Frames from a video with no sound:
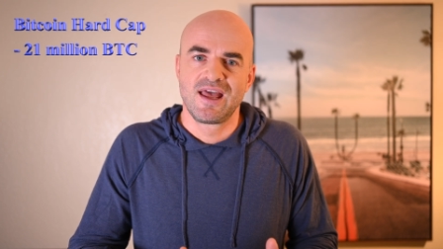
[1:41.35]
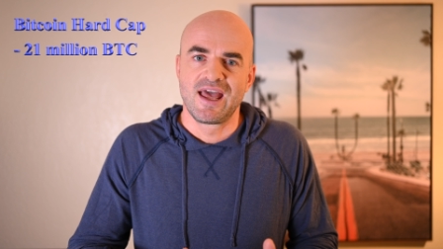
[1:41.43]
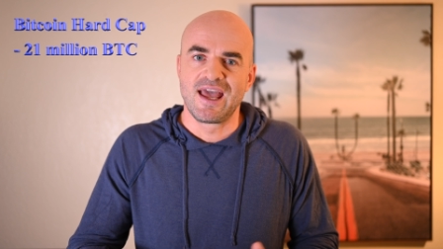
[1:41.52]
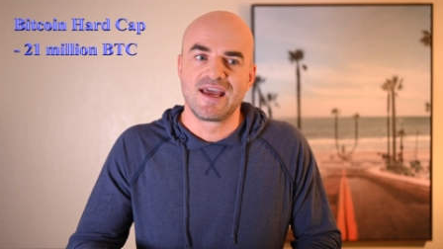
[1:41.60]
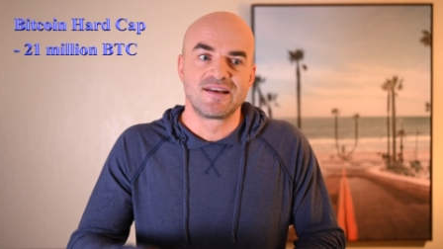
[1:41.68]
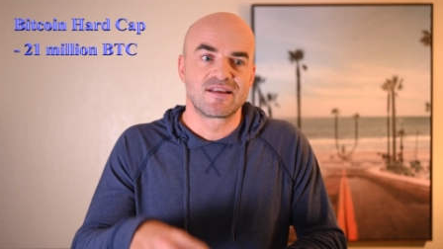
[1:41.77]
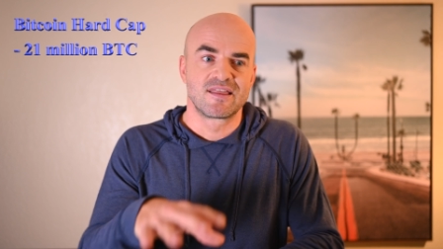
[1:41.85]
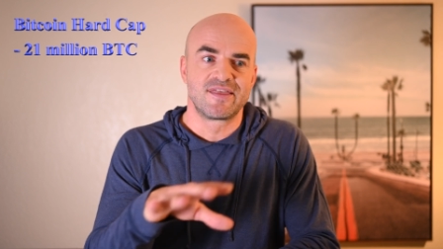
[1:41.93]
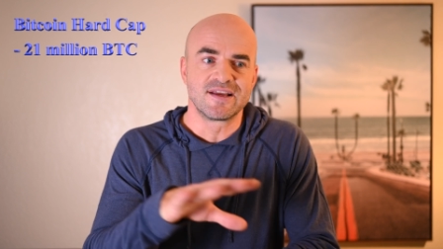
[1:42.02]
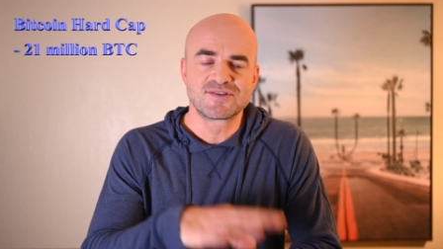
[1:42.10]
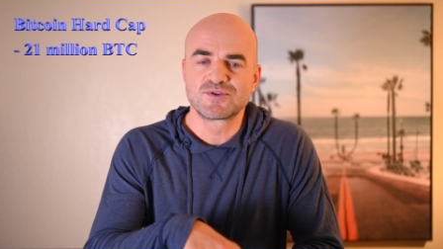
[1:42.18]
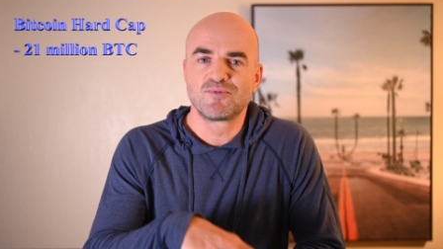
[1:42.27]
And
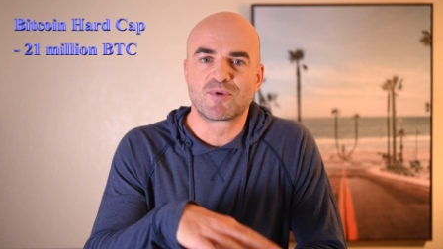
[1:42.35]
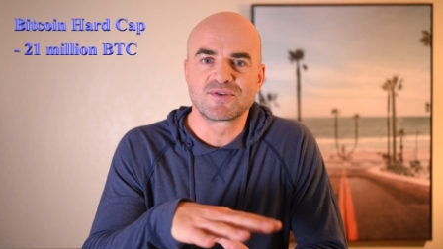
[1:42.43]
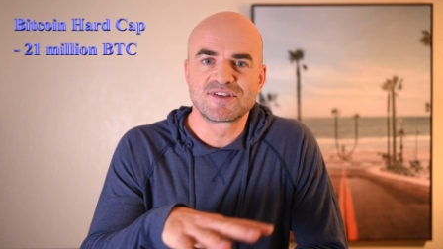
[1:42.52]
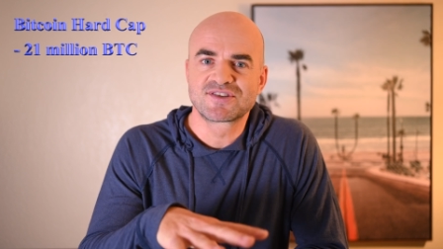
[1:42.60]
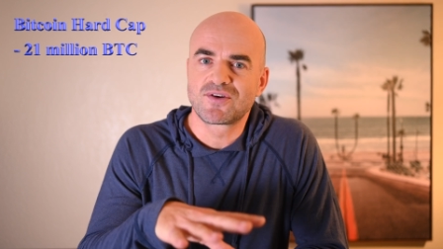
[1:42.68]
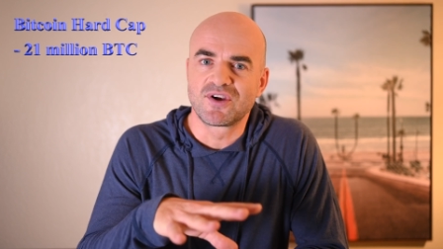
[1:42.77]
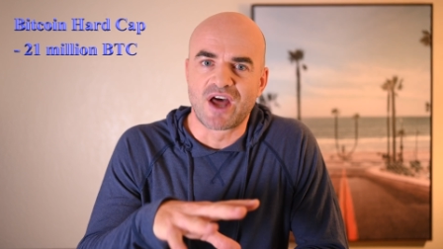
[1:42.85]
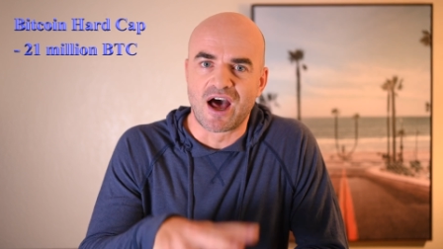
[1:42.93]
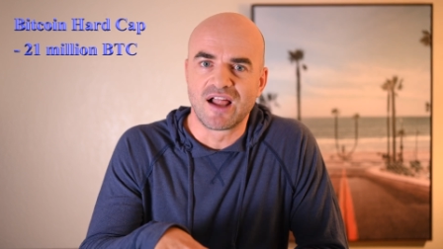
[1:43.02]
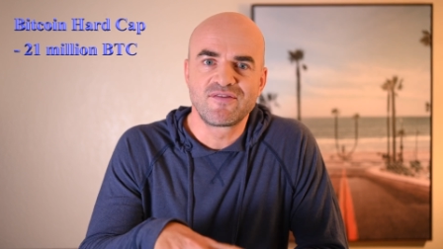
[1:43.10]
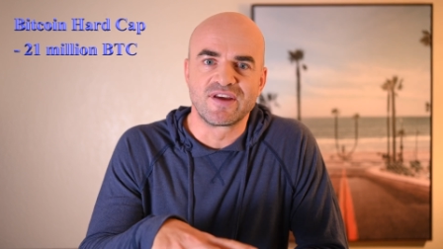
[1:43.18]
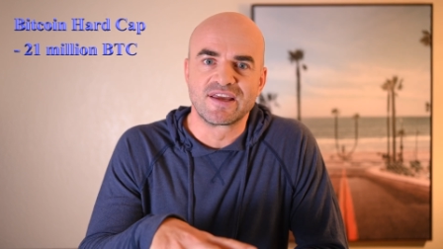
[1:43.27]
thanks to a process called
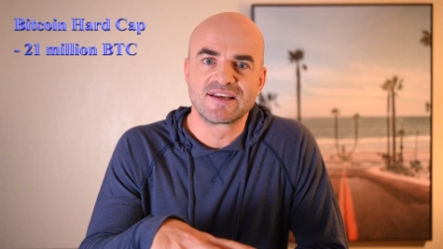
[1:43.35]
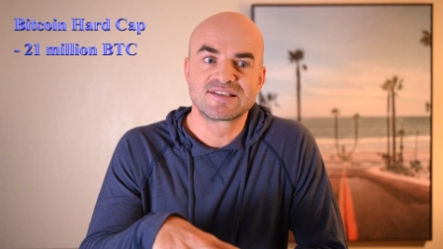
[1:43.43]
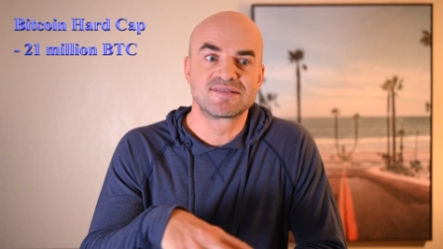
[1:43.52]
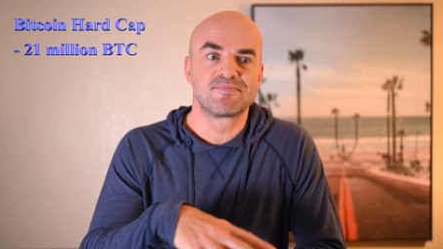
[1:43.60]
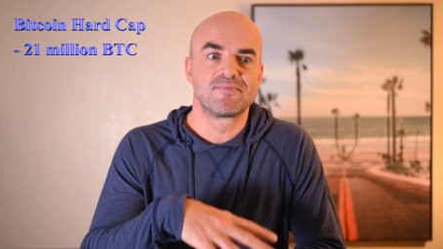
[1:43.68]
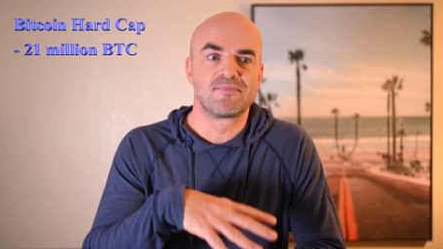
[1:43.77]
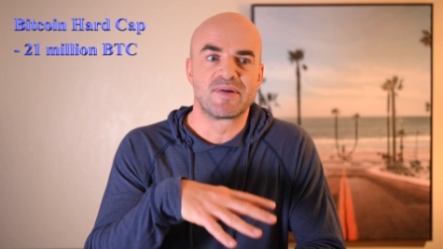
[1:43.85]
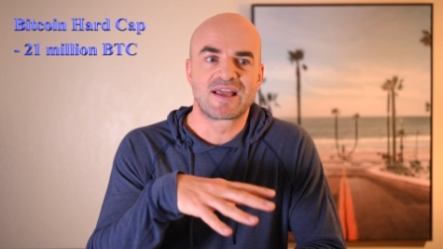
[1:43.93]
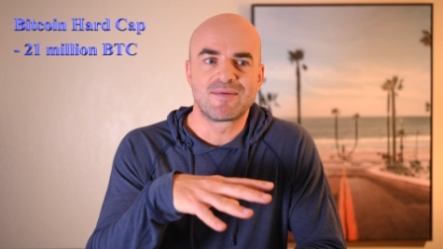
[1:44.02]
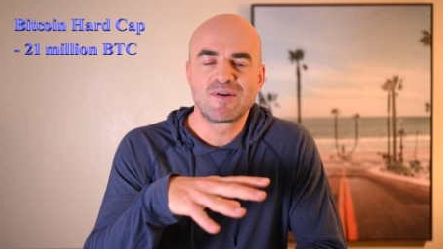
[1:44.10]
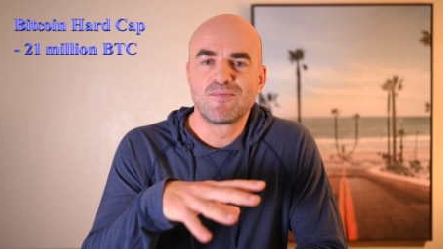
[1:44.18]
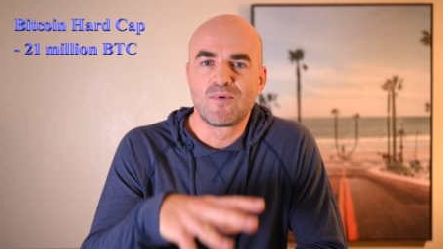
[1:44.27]
halving, it's
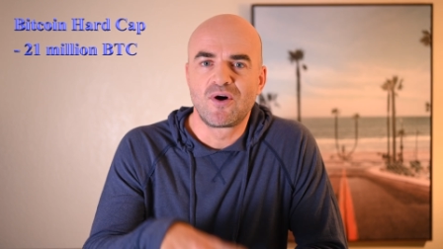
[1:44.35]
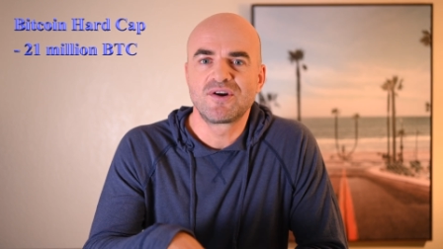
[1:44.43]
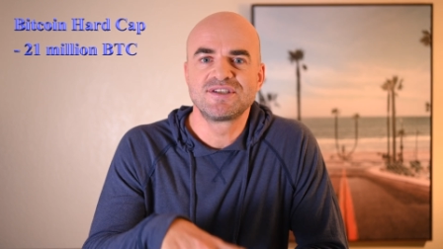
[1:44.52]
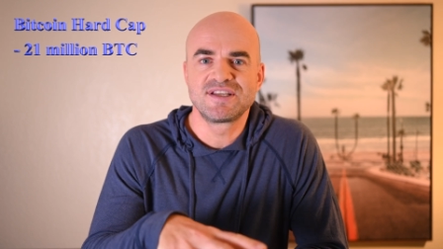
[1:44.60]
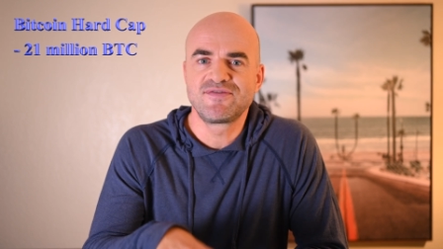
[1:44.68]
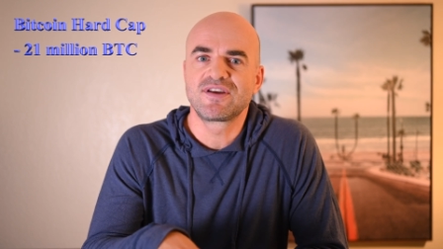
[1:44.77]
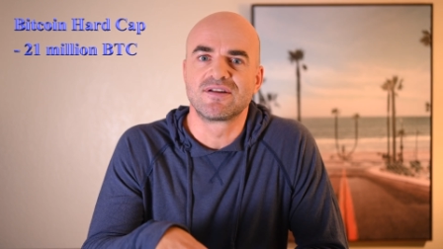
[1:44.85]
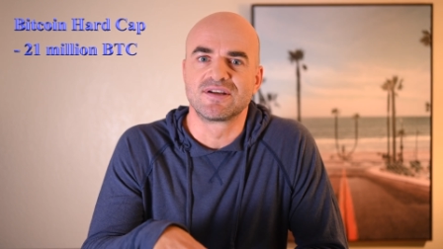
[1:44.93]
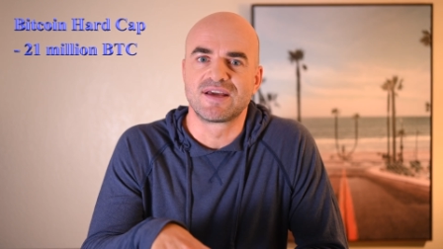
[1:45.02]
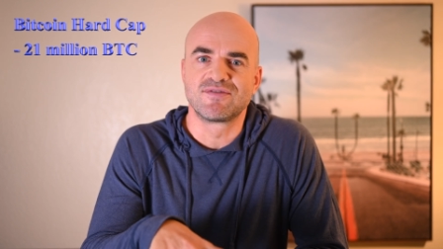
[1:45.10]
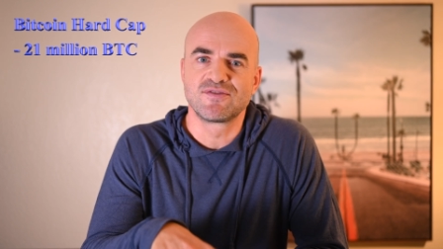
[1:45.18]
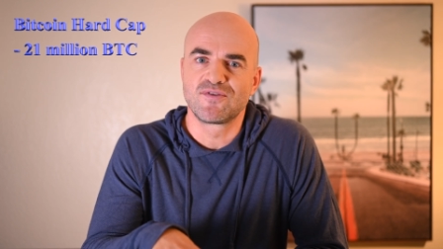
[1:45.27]
becoming more
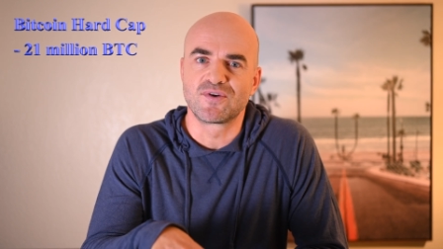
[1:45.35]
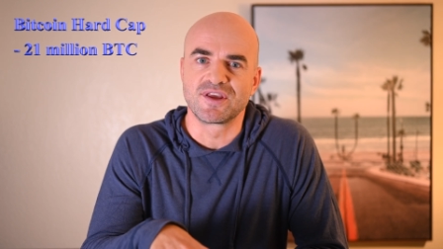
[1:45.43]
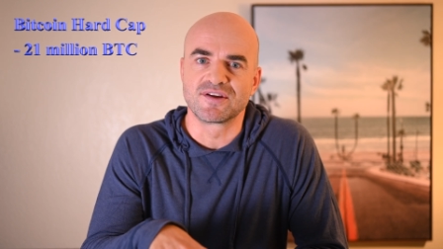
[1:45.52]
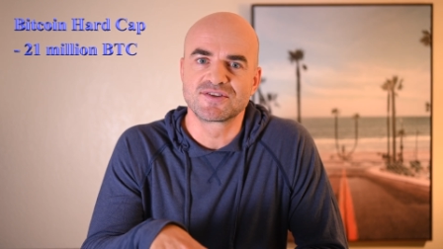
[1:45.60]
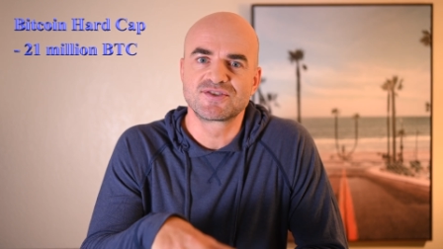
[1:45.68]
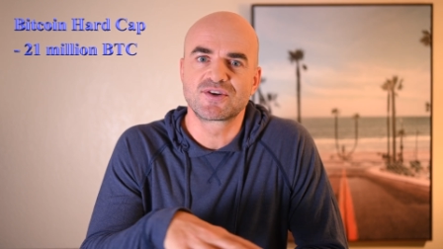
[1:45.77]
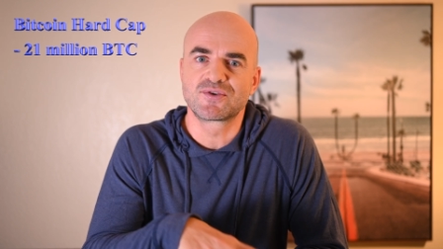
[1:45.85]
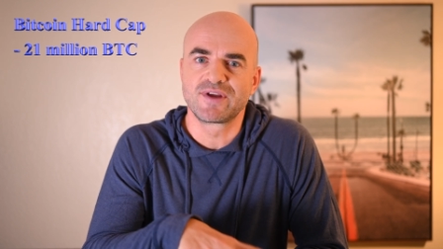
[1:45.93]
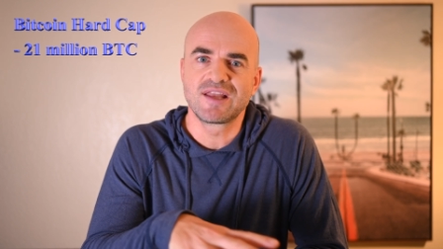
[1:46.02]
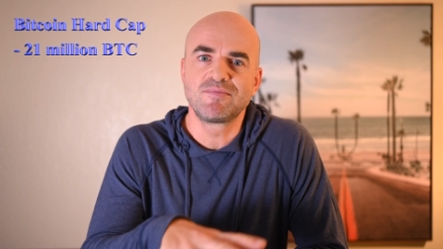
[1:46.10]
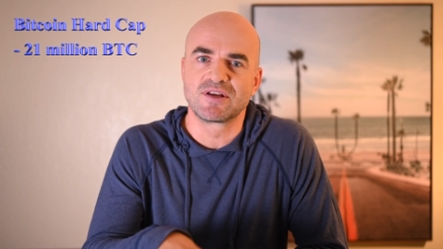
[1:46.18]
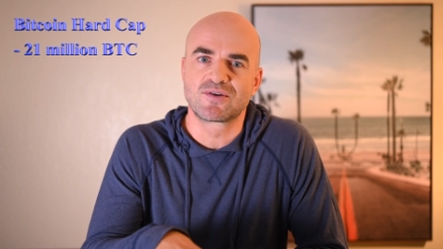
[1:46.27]
difficult every 4 years to
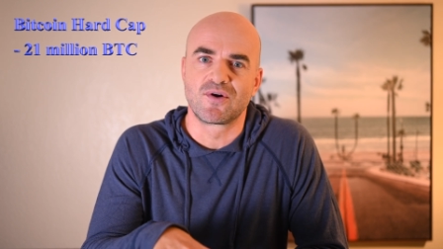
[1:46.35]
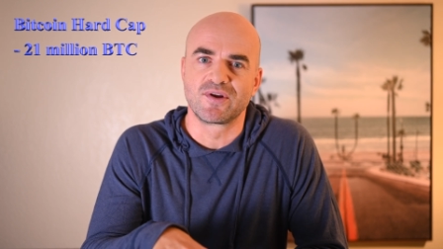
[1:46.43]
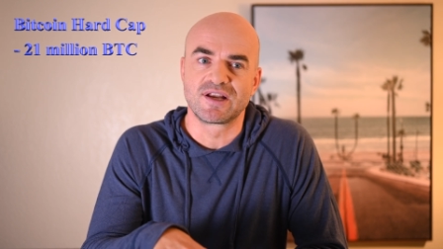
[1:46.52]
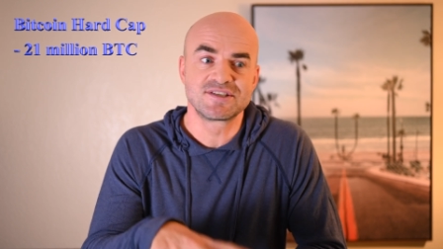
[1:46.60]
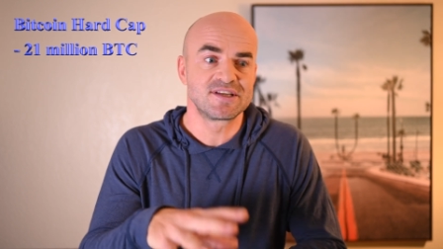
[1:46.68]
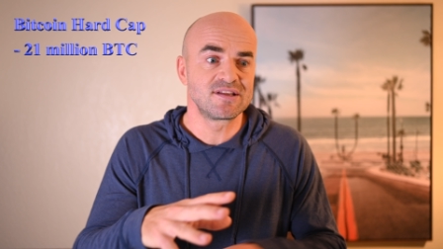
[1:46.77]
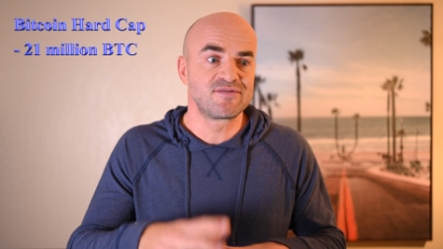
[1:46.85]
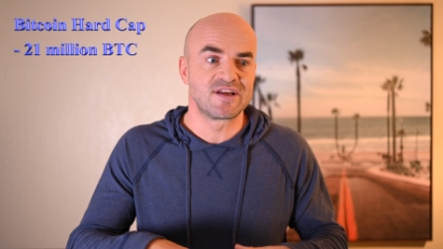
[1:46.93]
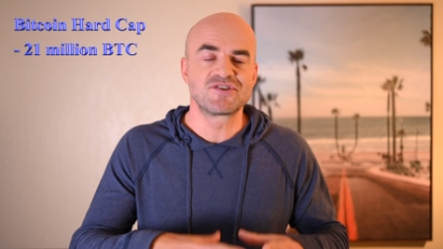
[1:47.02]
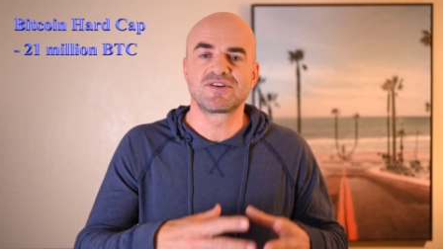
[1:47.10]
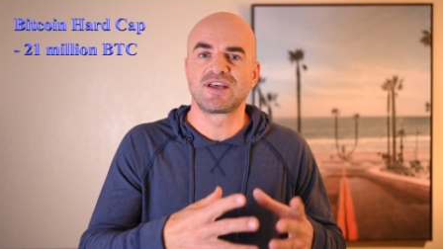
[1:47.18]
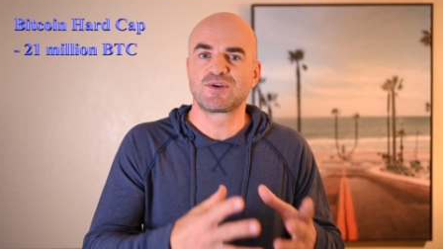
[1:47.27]
create Bitcoin until
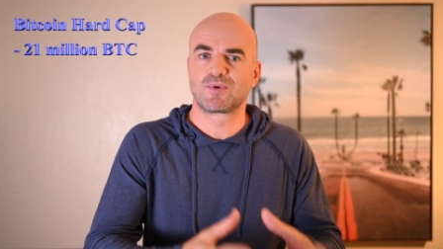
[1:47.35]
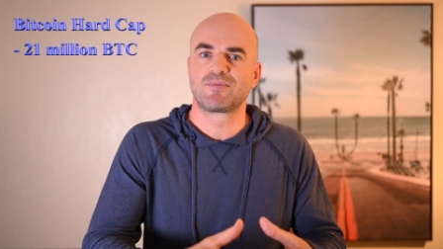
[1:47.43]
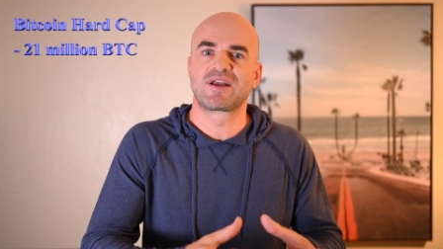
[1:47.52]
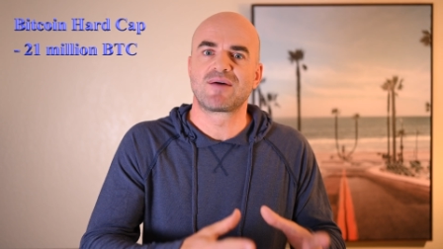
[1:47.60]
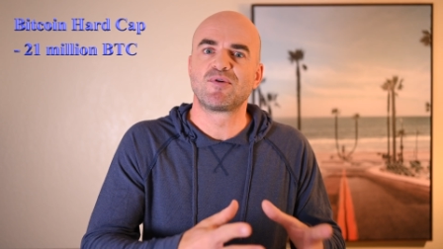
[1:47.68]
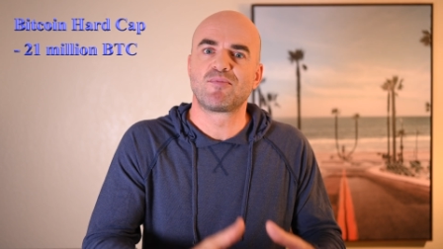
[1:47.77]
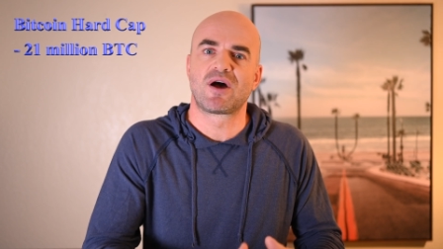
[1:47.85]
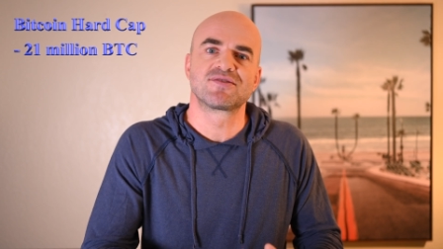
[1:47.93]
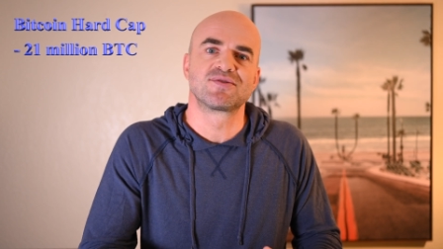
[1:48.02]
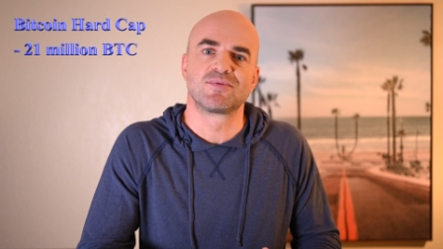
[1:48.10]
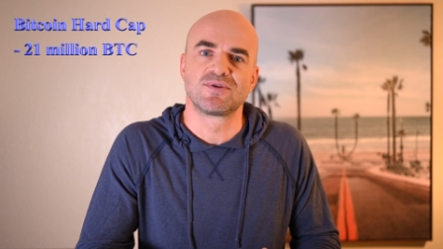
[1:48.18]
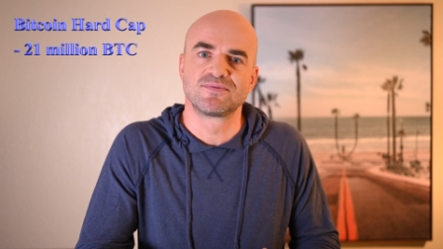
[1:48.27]
eventually it will become
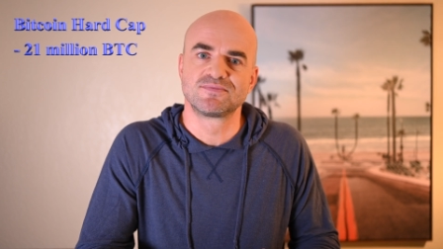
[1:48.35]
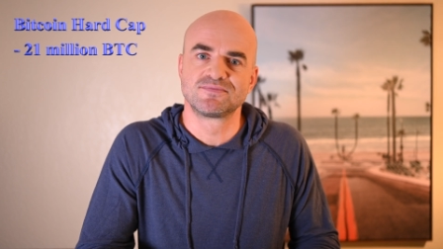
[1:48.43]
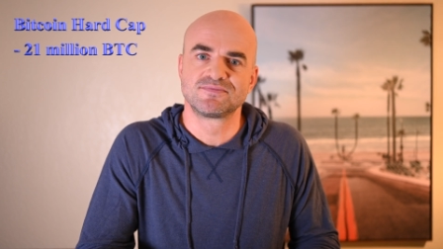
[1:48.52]
impossible.